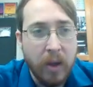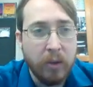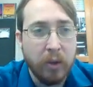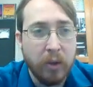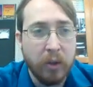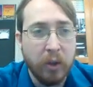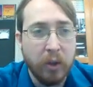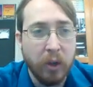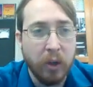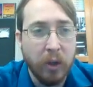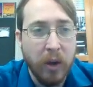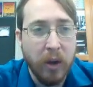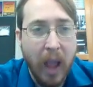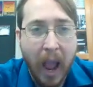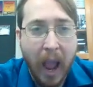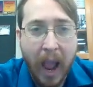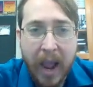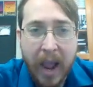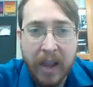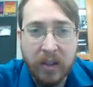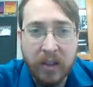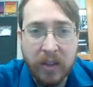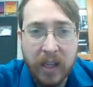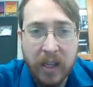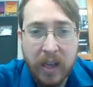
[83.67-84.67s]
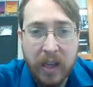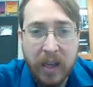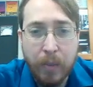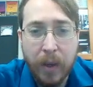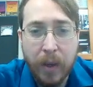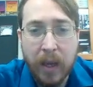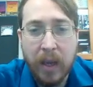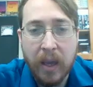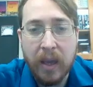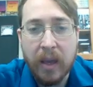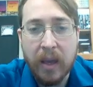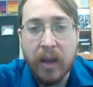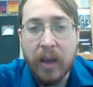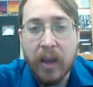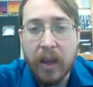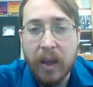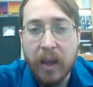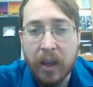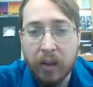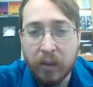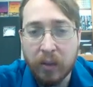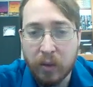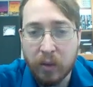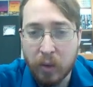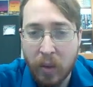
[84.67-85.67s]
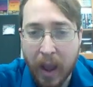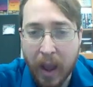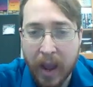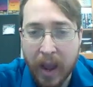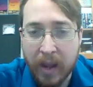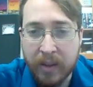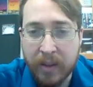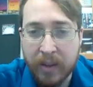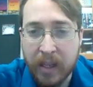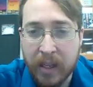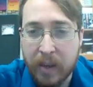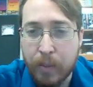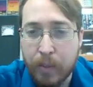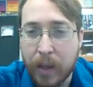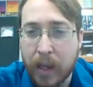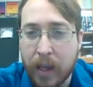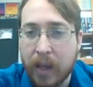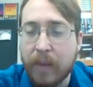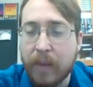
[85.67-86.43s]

to turn ATP into ADP.